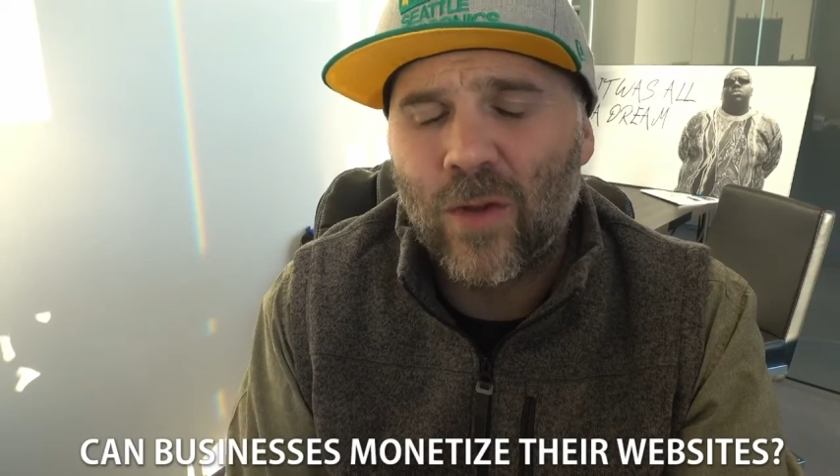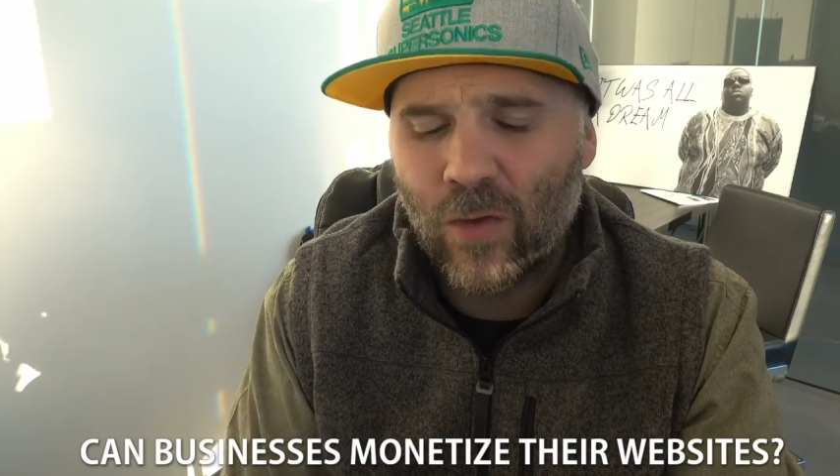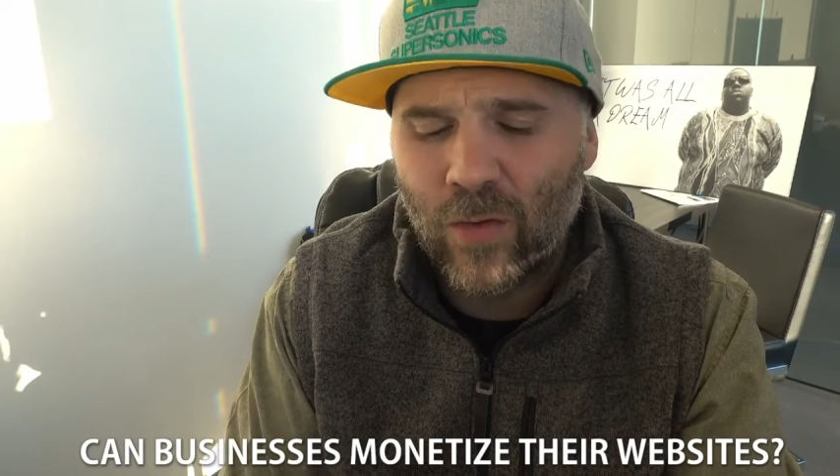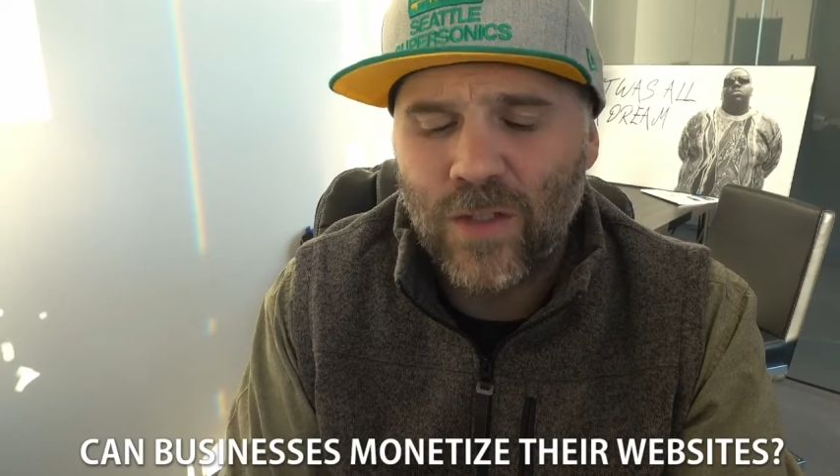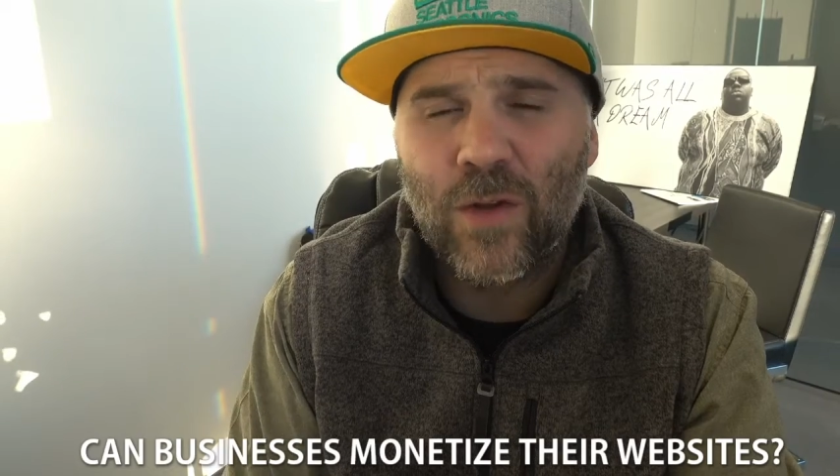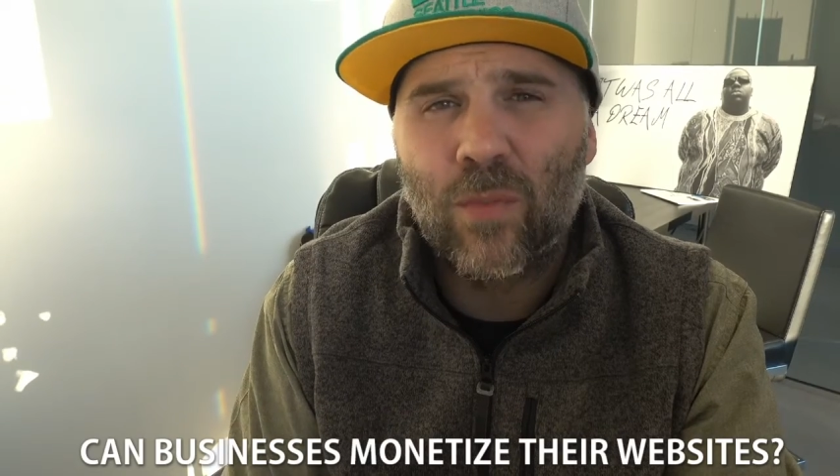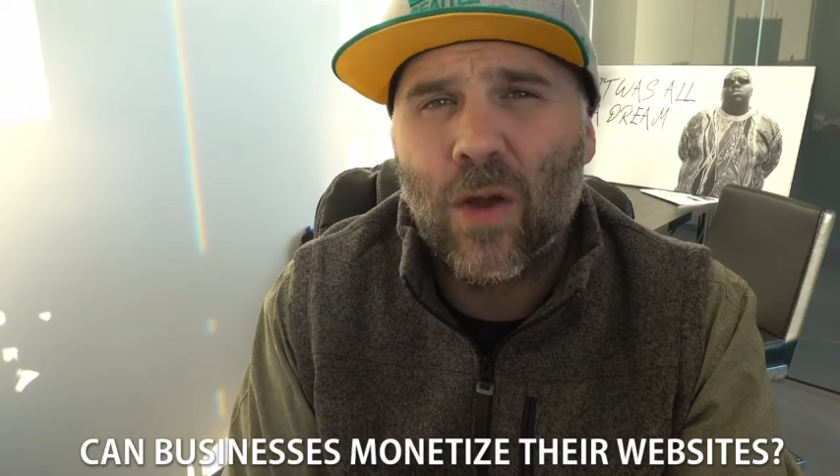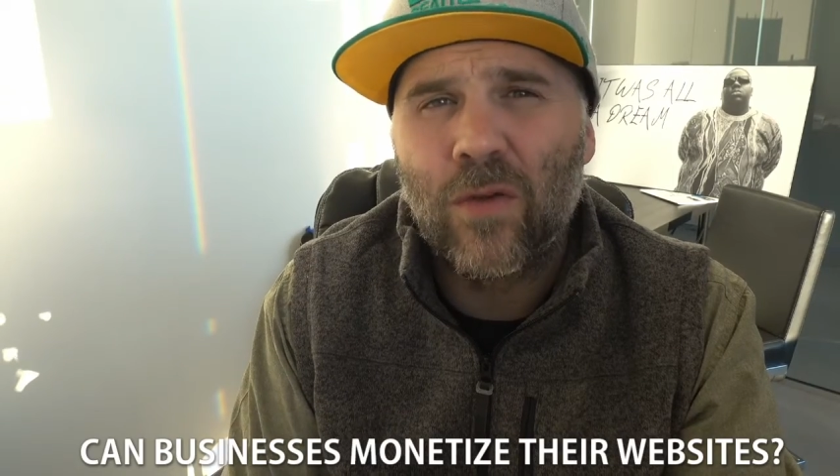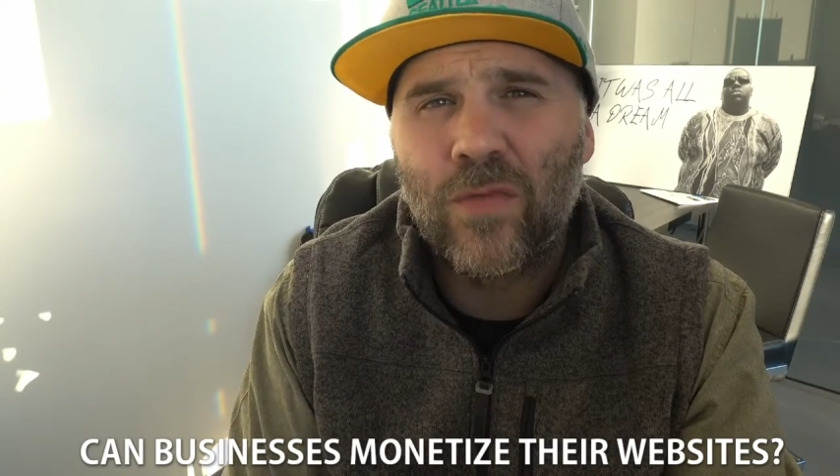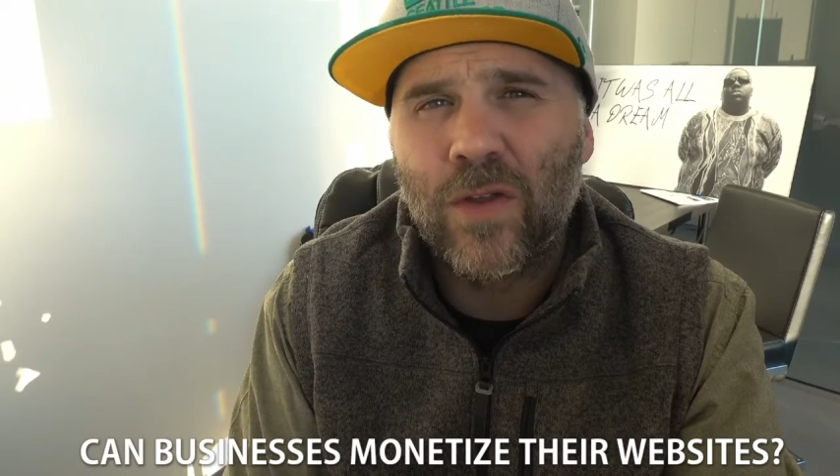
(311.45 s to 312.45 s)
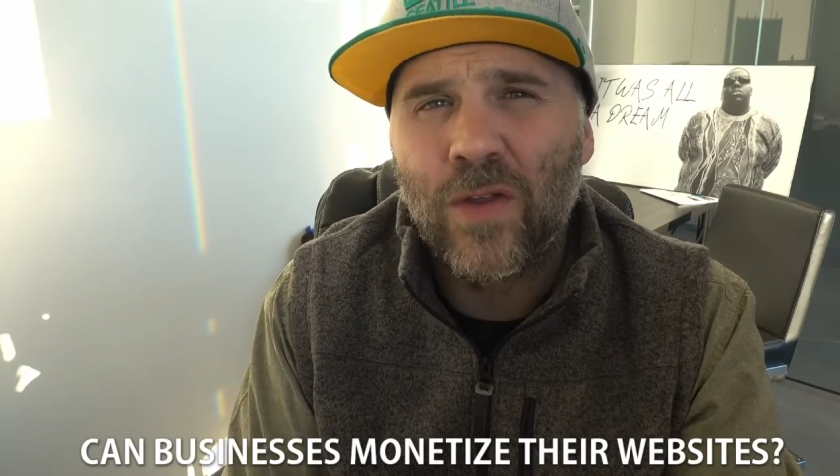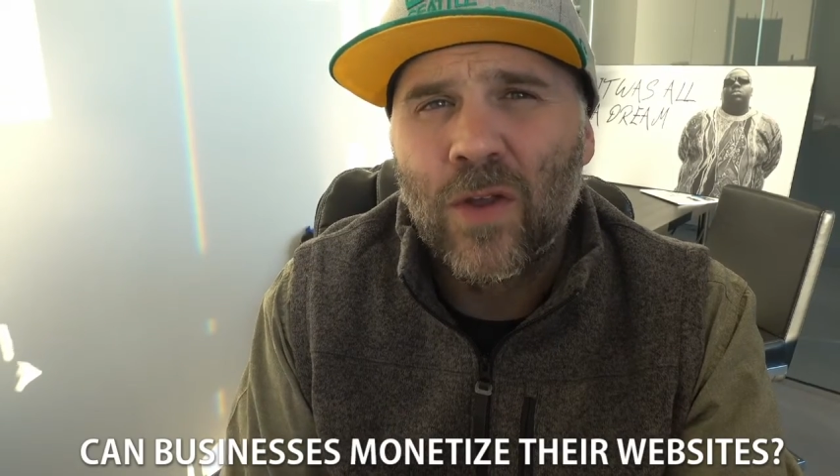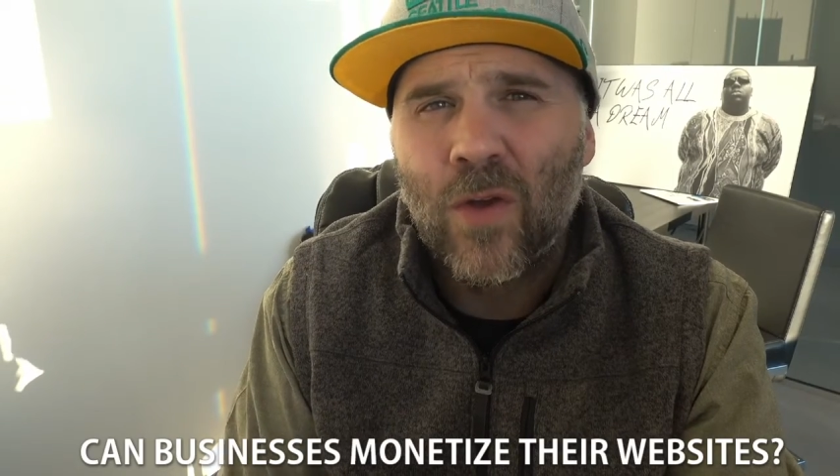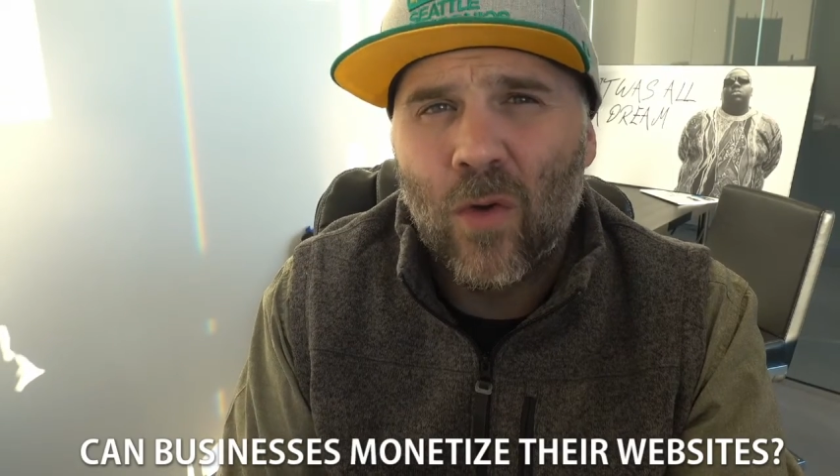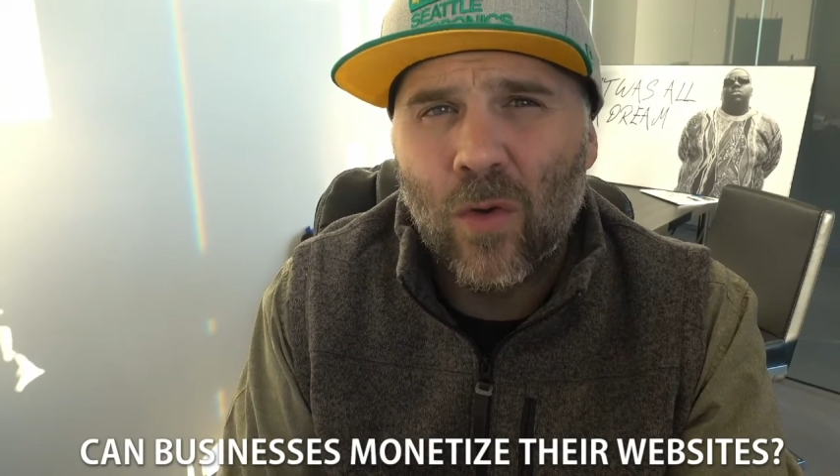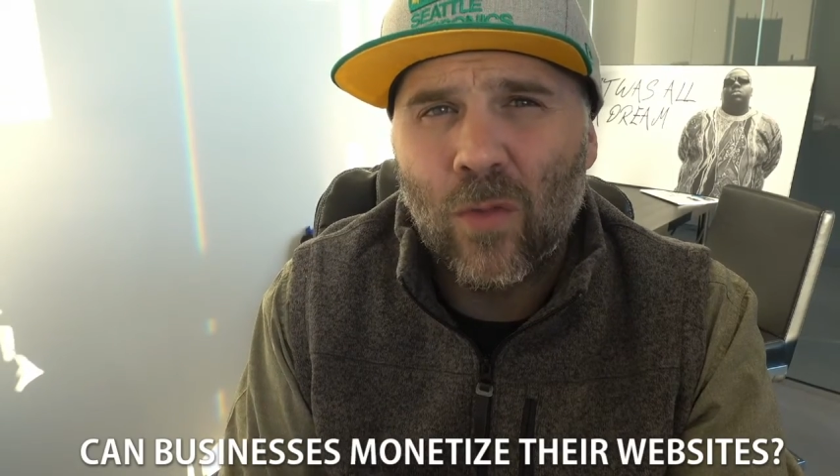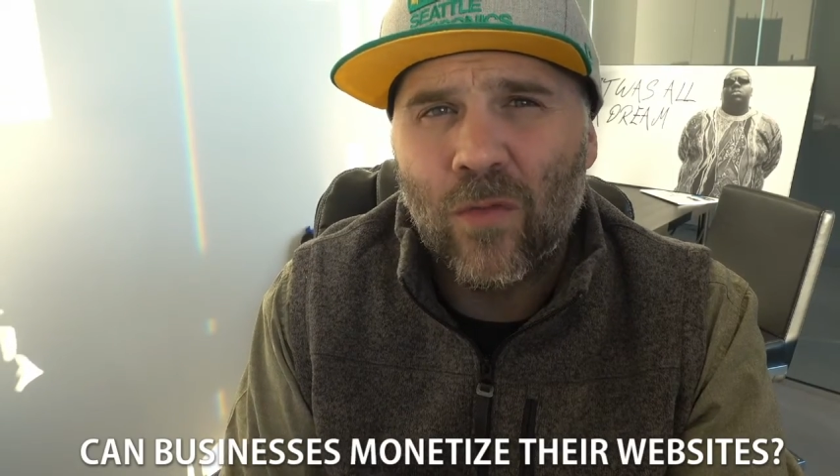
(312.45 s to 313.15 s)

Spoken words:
increase your profit or